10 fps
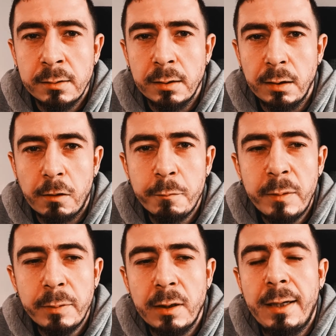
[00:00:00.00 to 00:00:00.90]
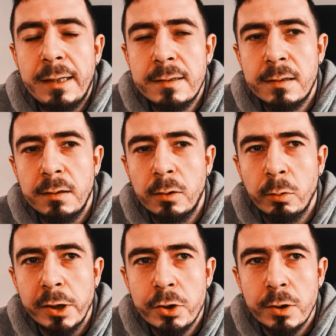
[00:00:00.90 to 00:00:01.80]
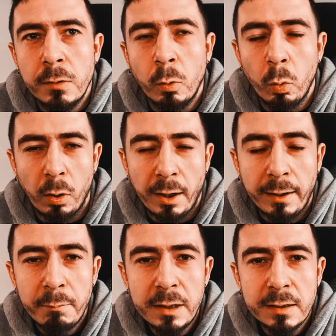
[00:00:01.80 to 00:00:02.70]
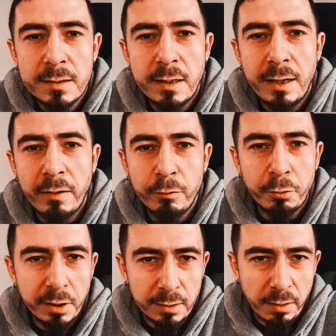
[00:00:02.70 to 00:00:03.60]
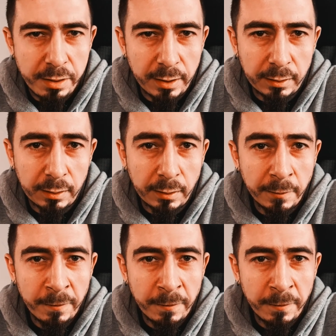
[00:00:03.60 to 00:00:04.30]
A lot of people ask the question, why? Because they have critical thinking.